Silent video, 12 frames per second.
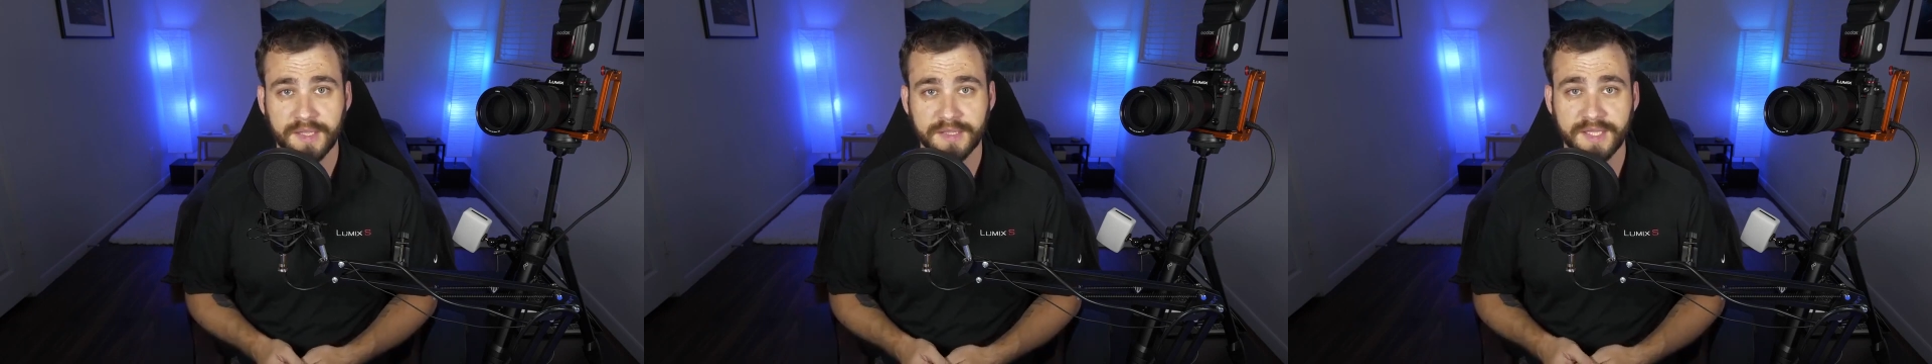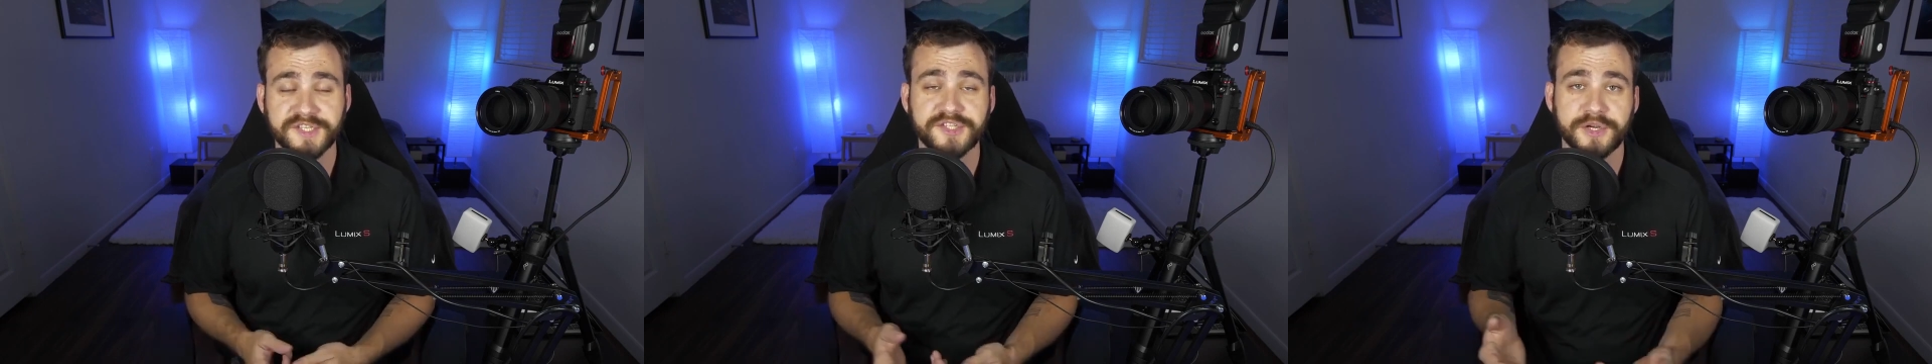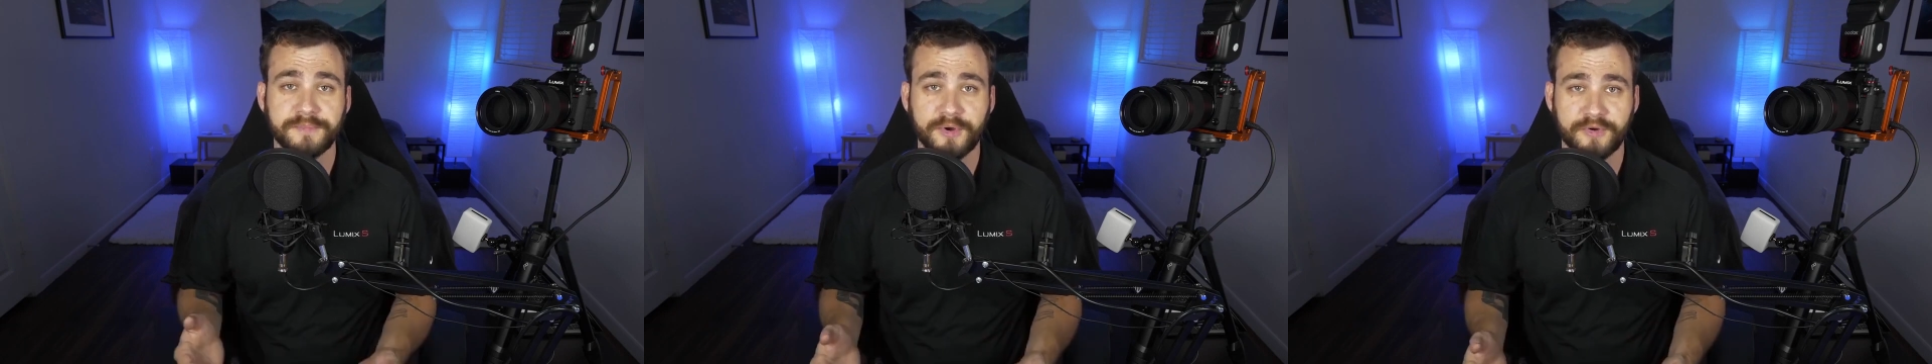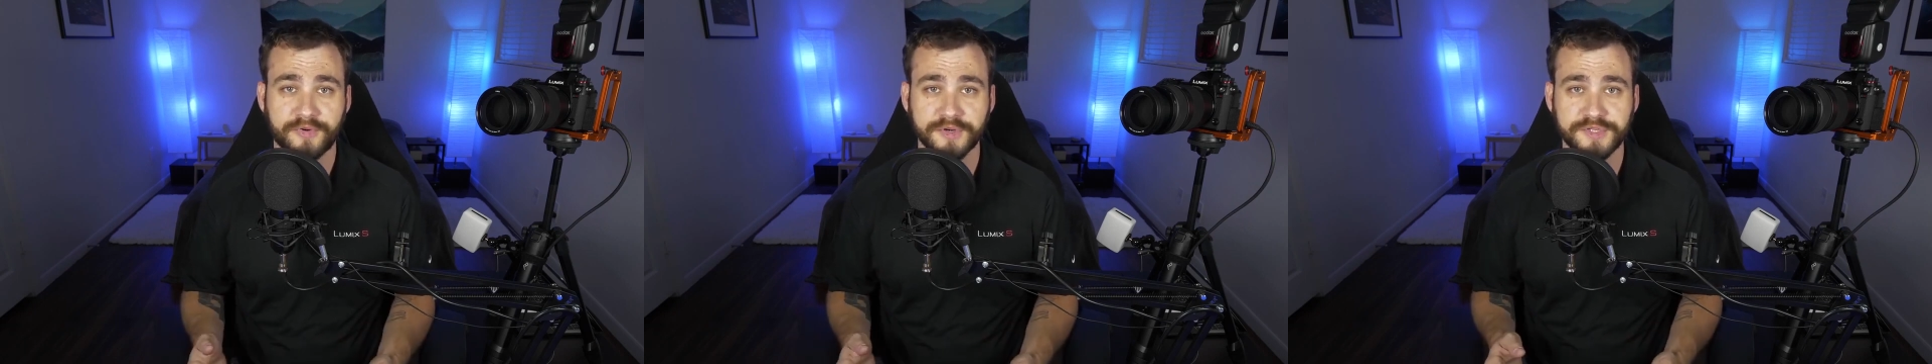Let's jump
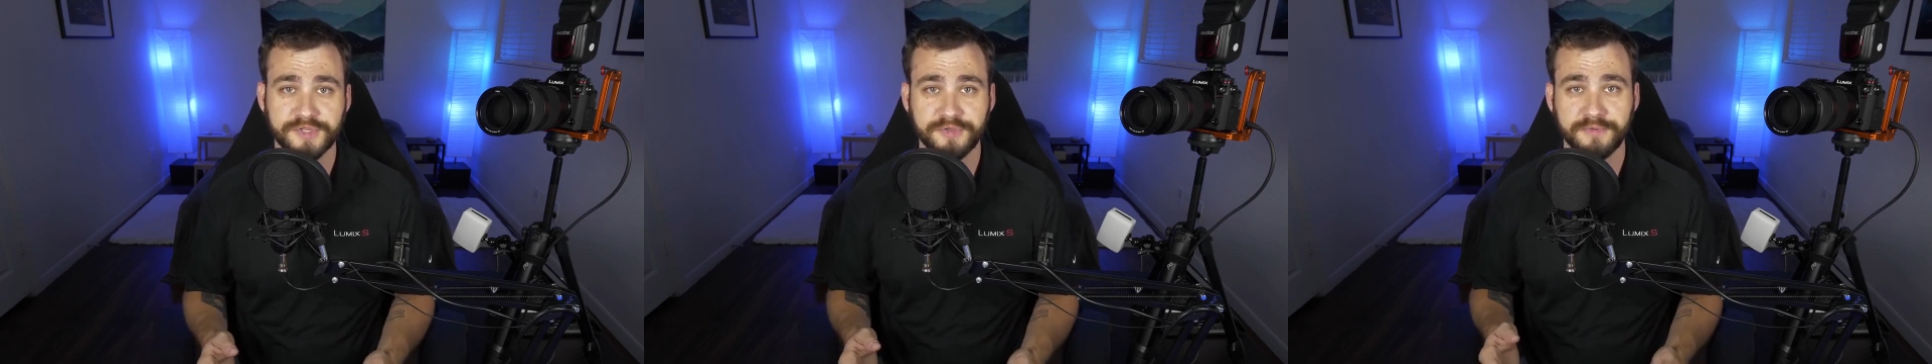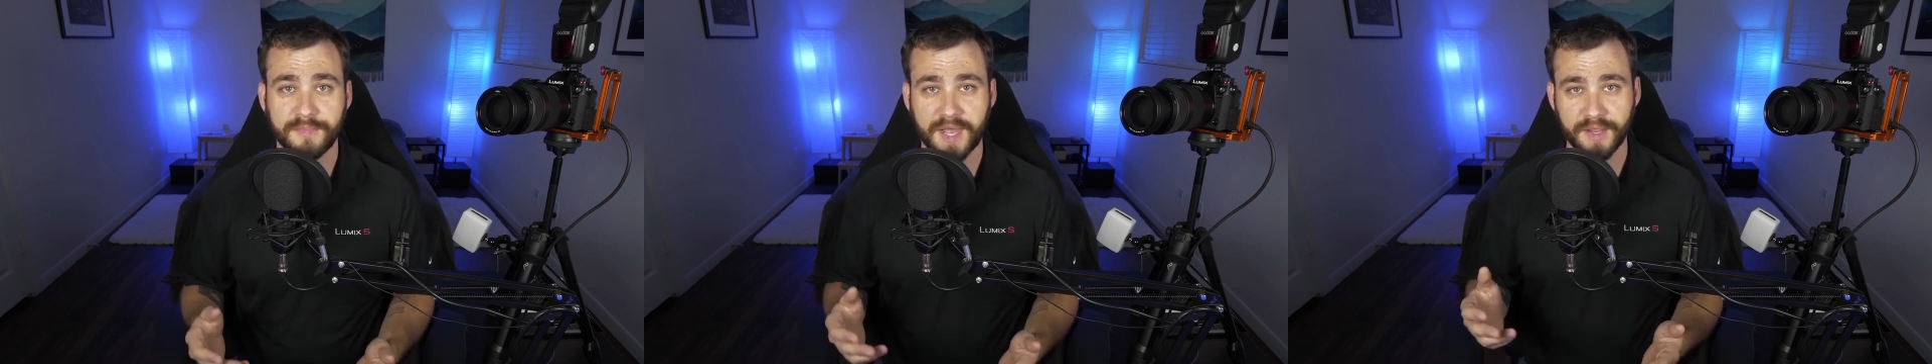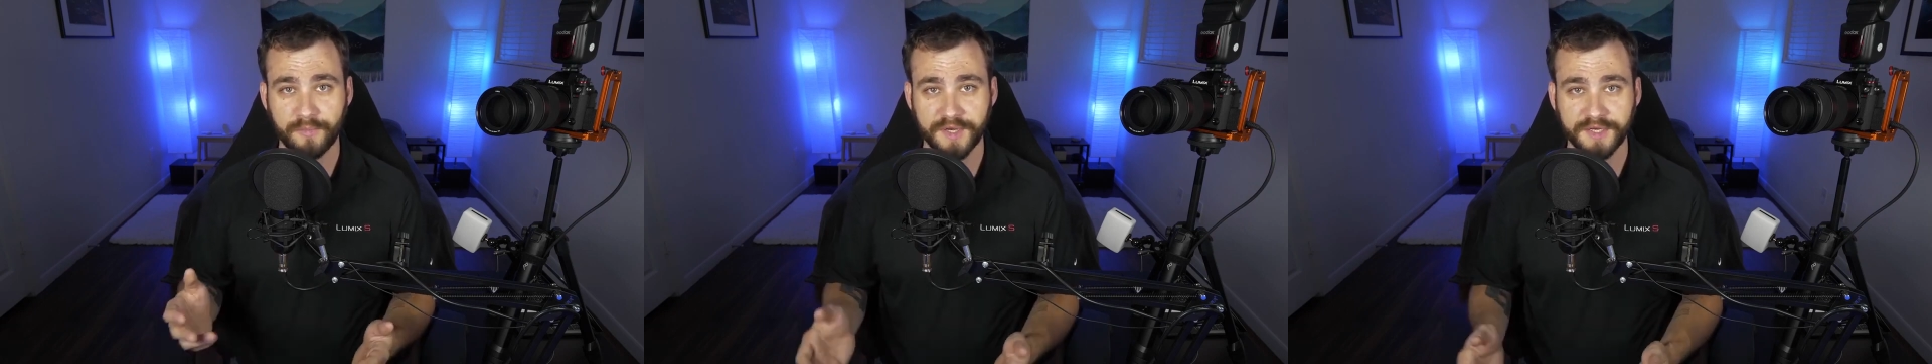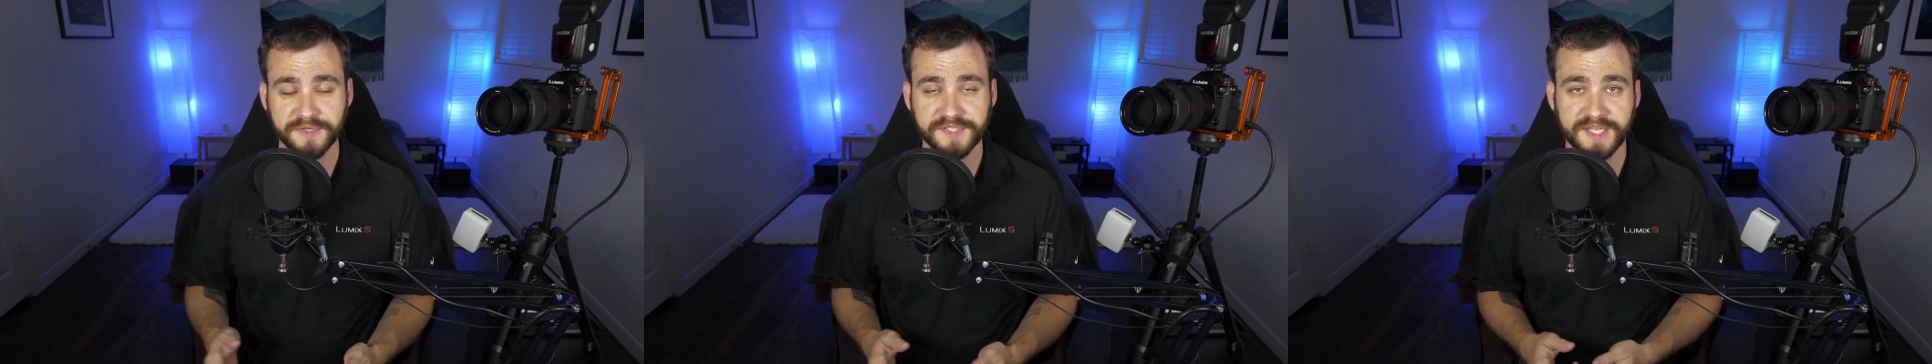over to my
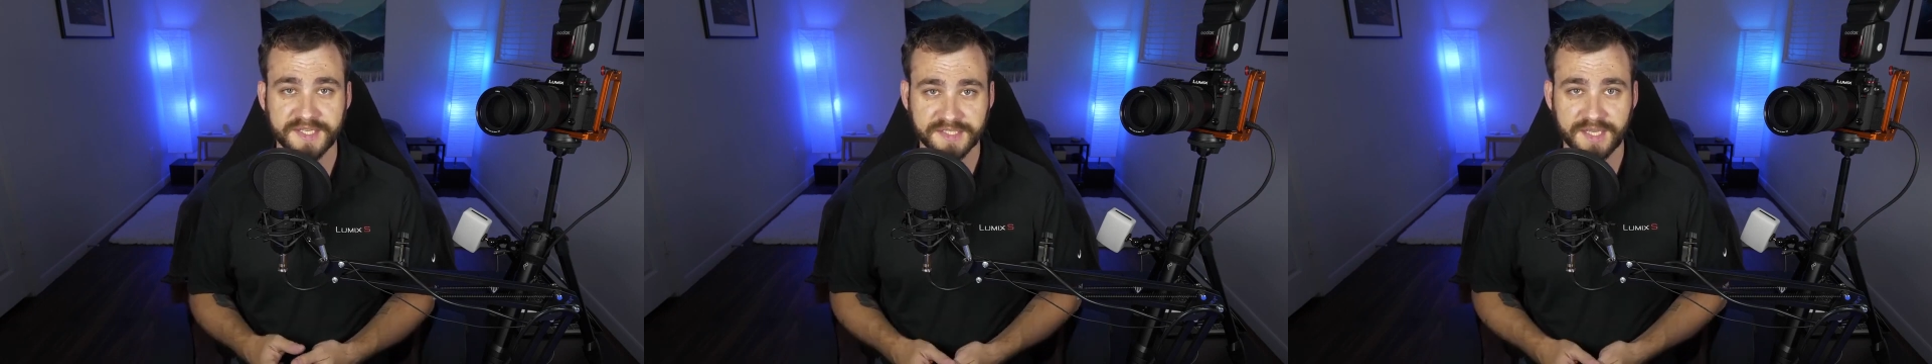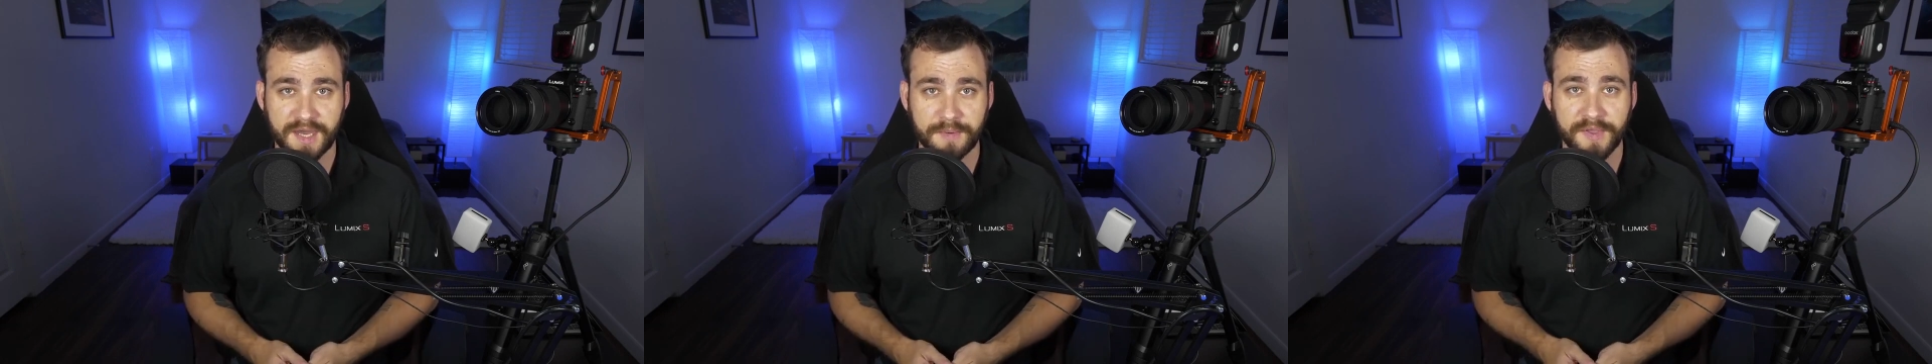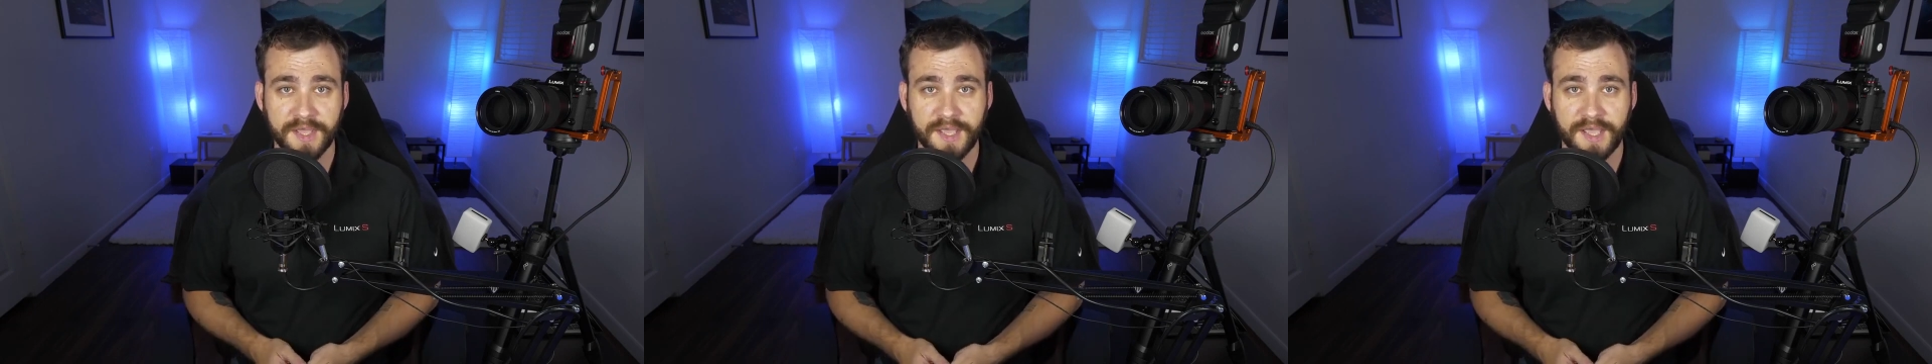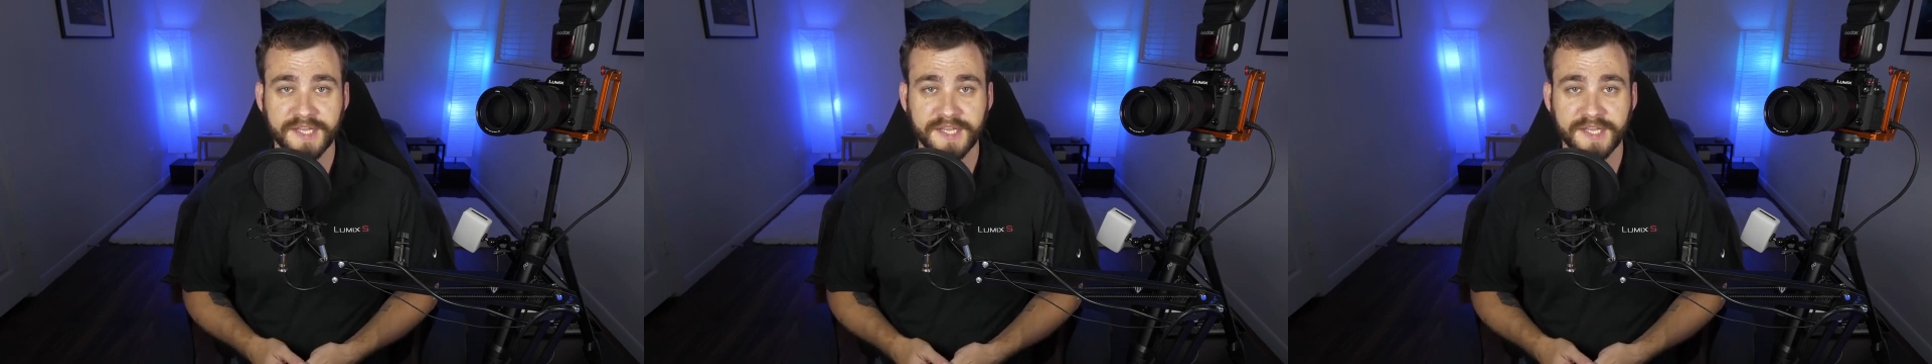Windows desktop